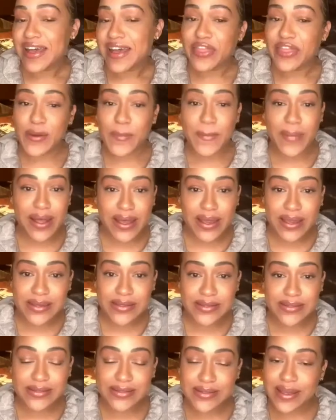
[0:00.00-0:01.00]
their
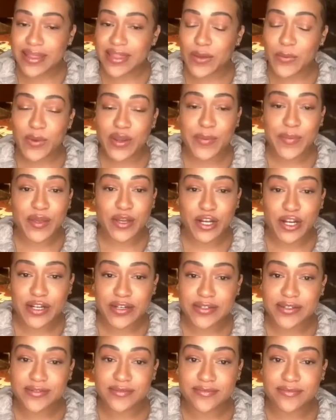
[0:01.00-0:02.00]
mind and they want to be
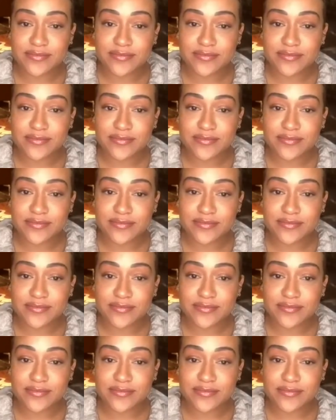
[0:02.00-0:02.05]
heard.